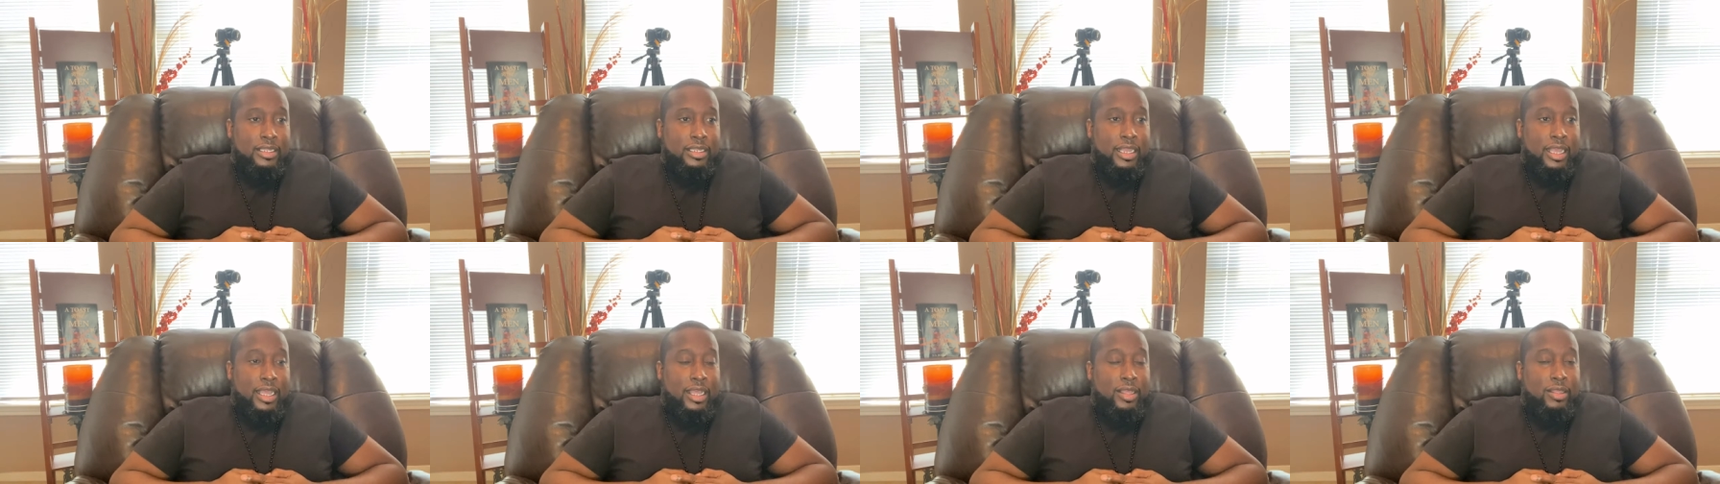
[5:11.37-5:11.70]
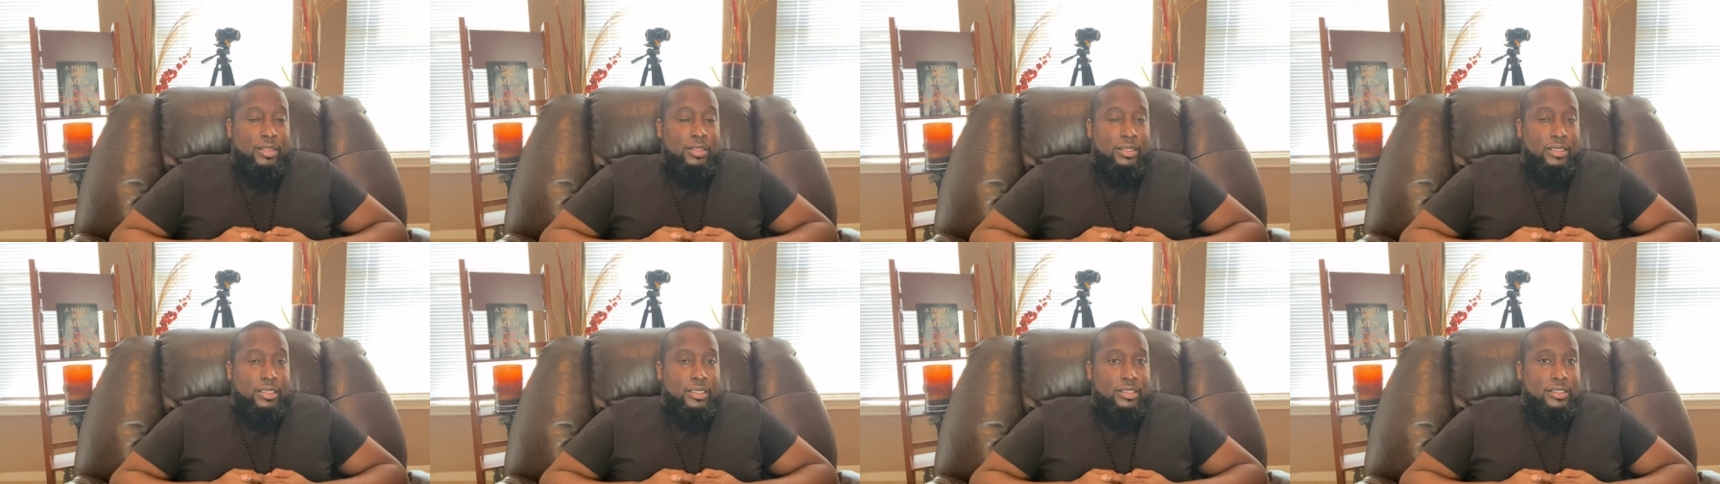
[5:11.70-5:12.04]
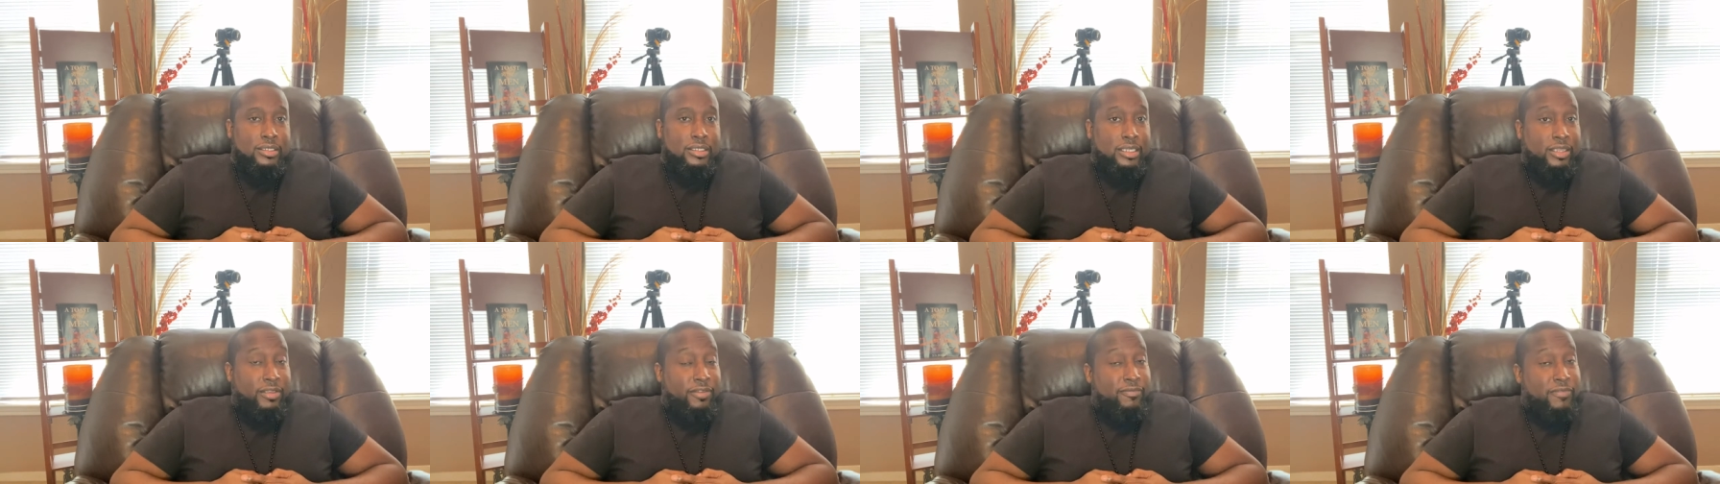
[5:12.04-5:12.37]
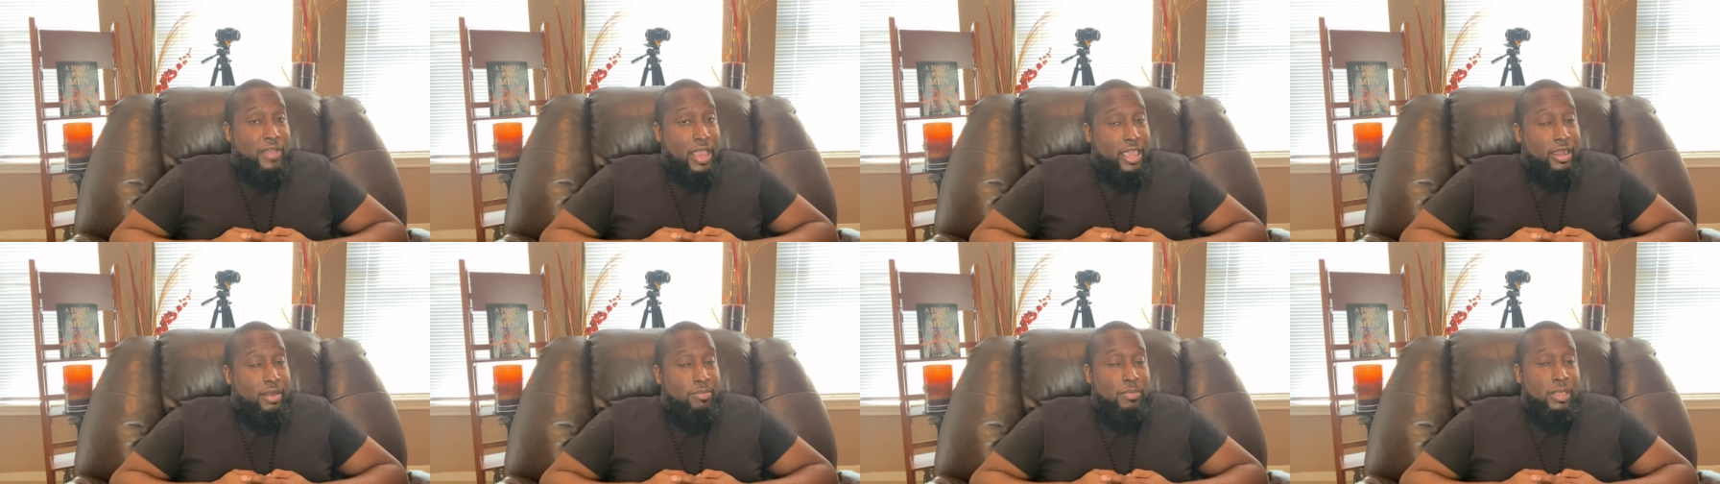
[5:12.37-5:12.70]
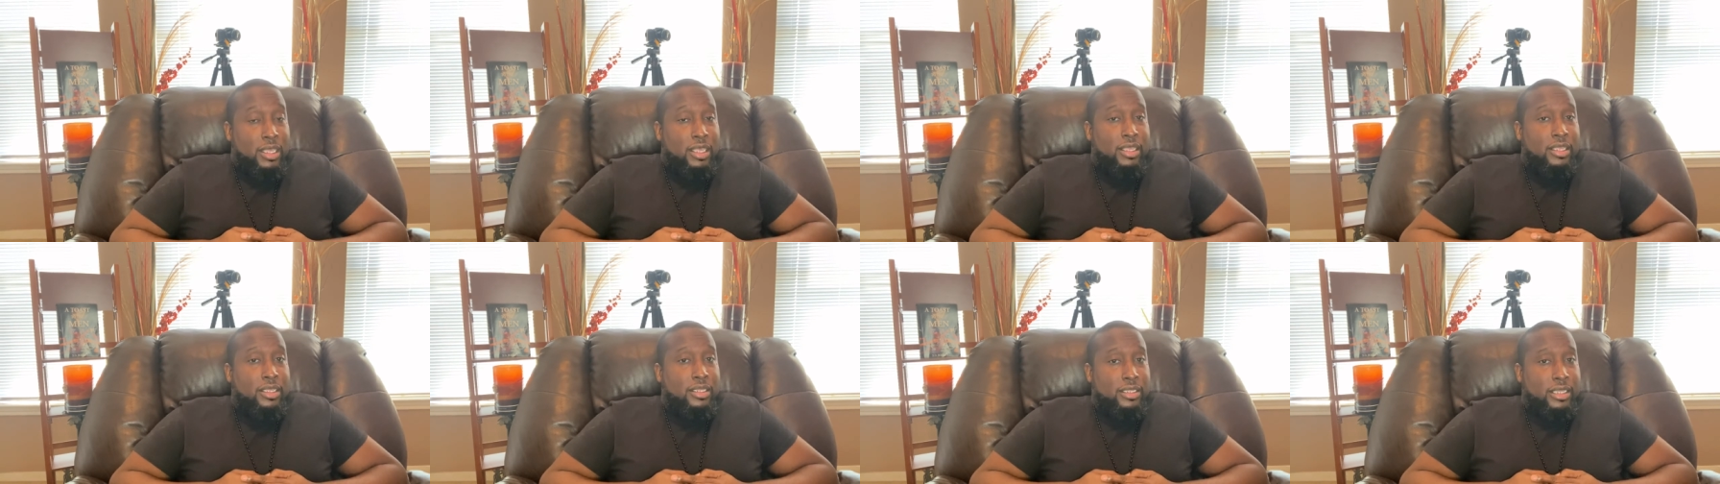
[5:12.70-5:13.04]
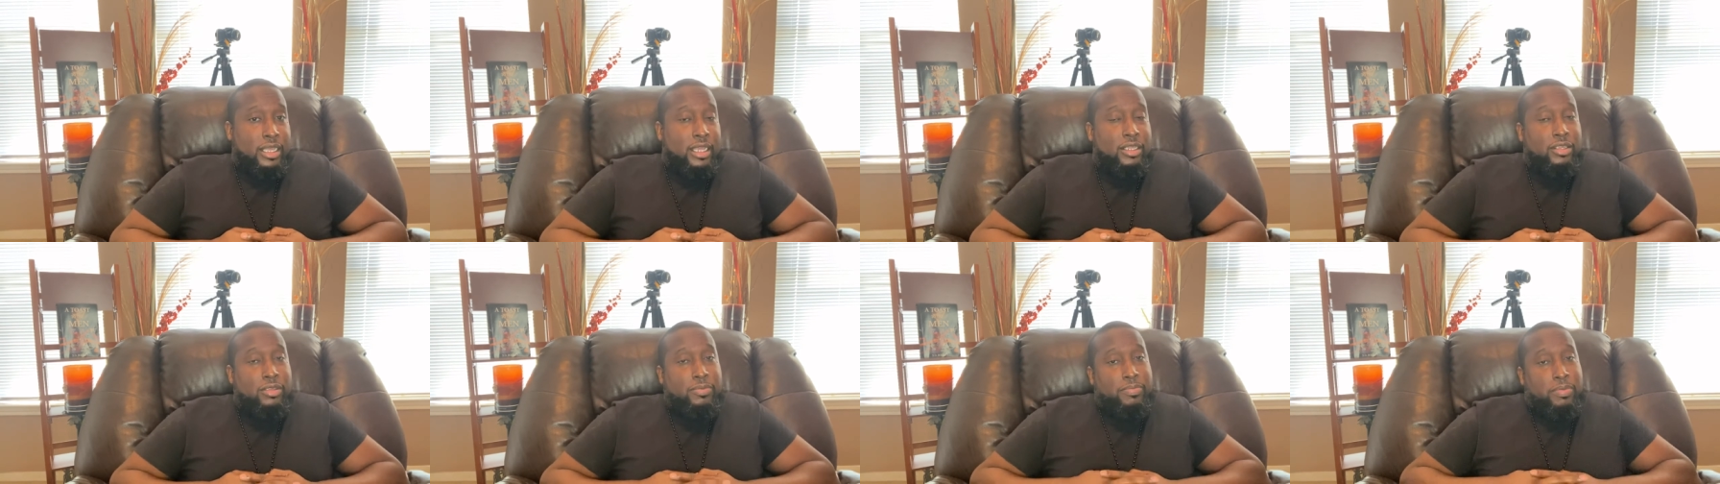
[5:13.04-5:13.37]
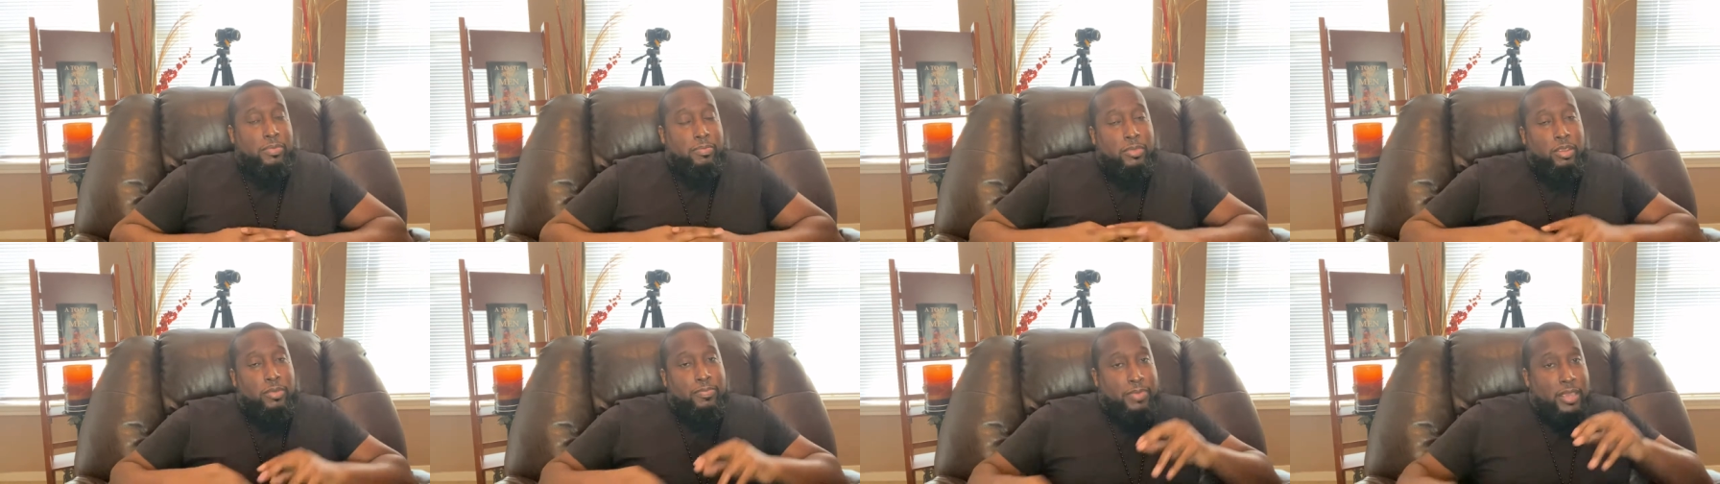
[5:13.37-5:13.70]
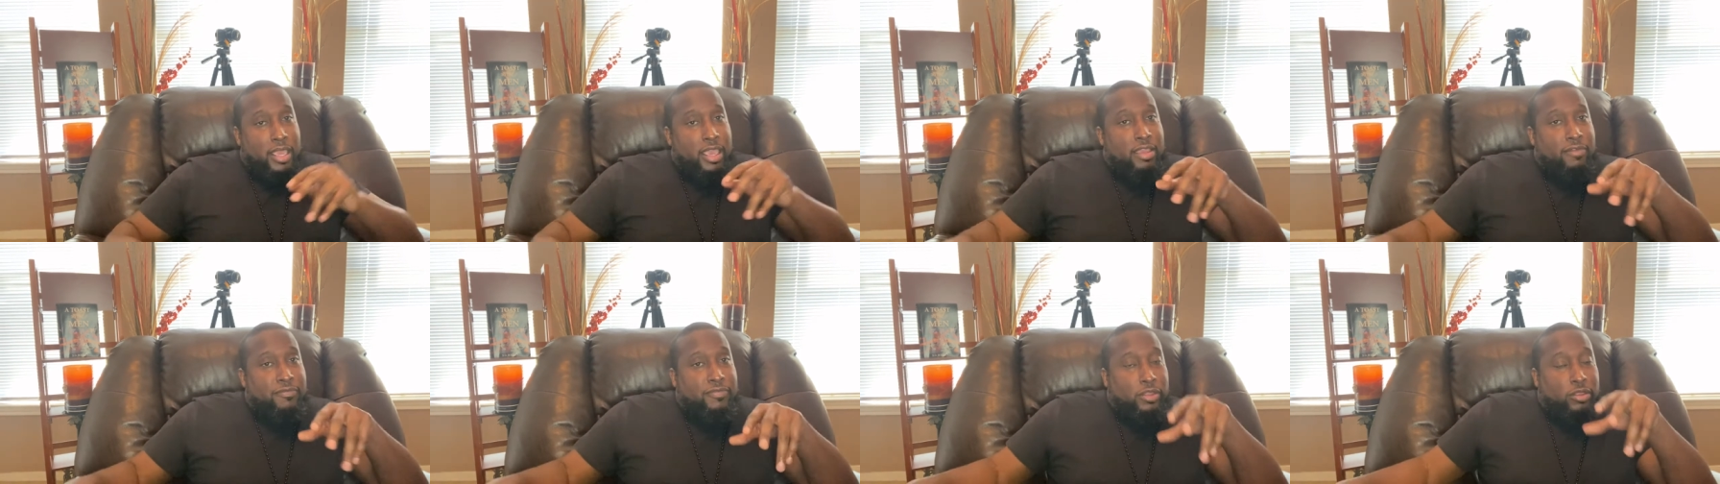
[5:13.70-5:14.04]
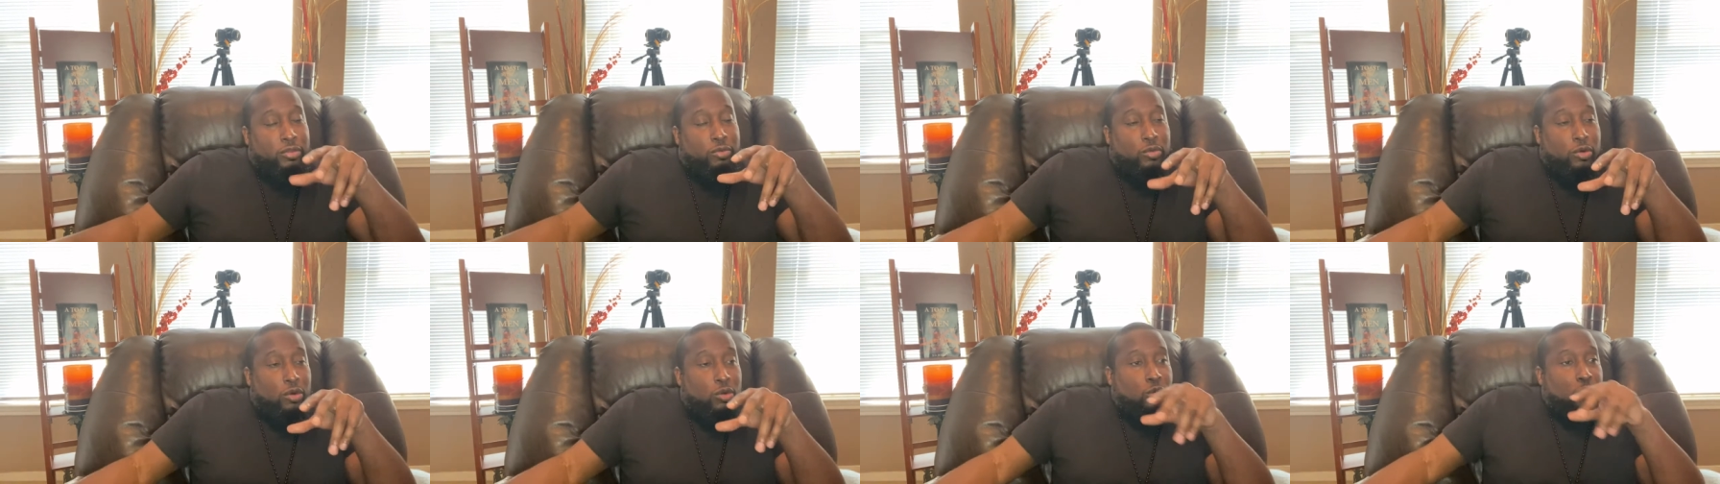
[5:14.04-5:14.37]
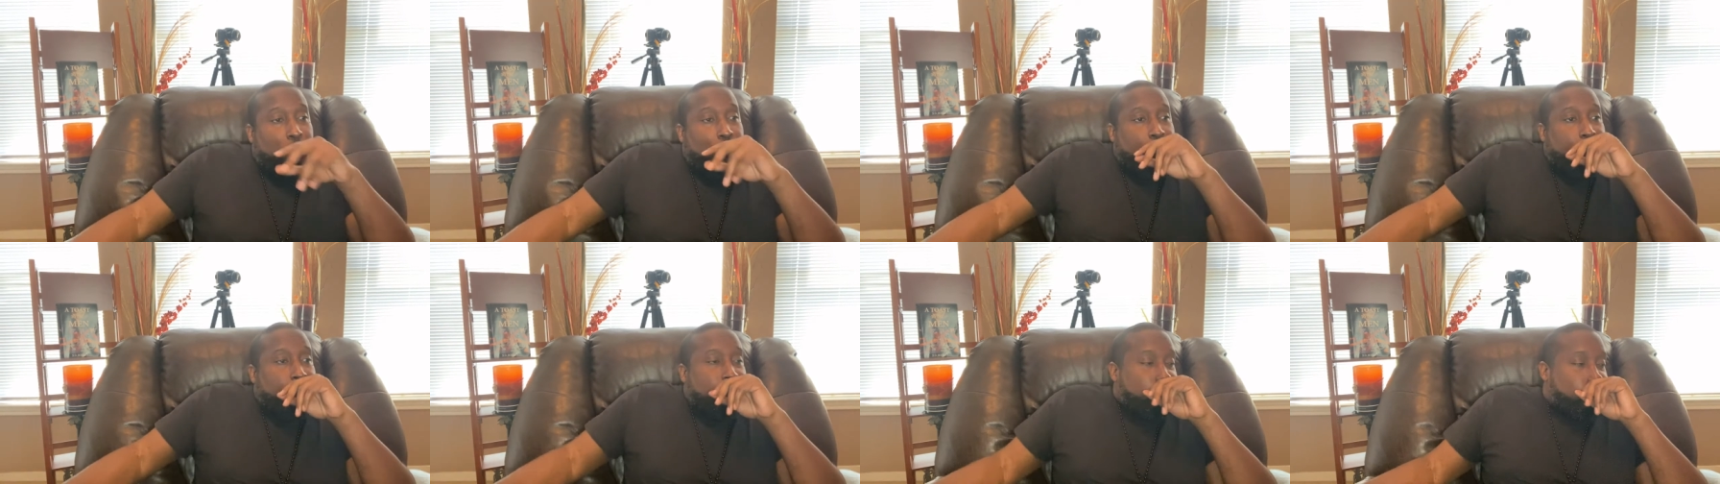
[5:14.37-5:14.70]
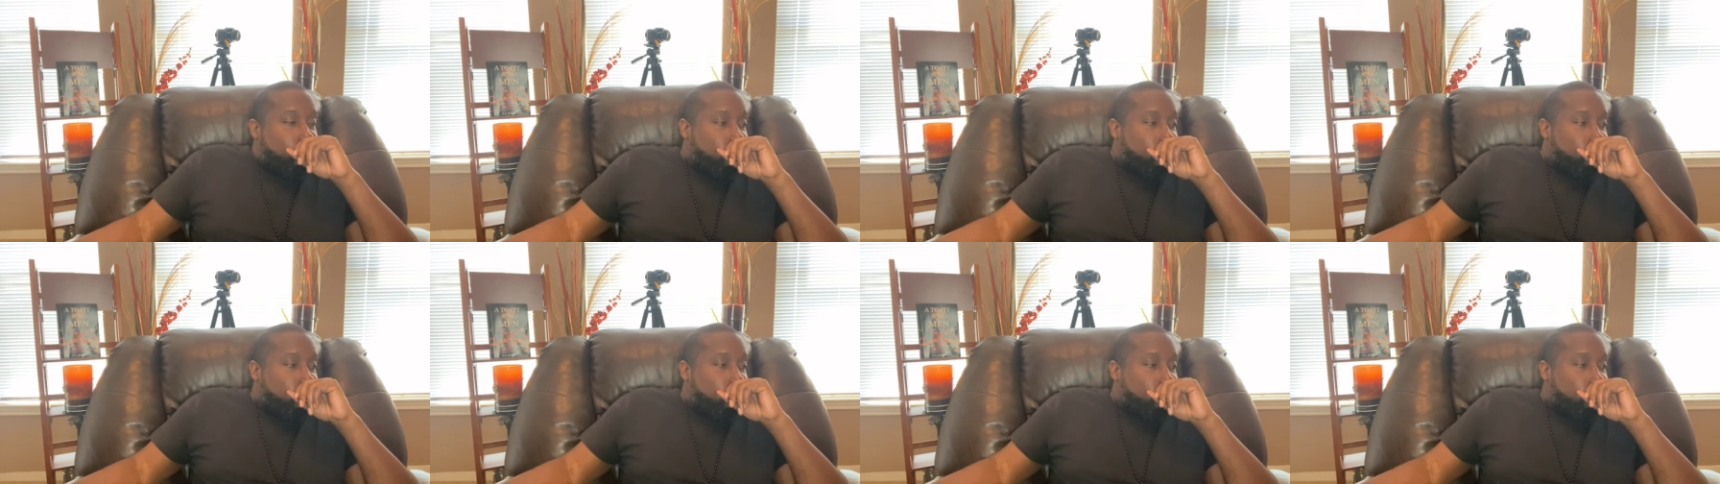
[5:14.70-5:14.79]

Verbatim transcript: Now, she invited me. Yeah, you paying for the room.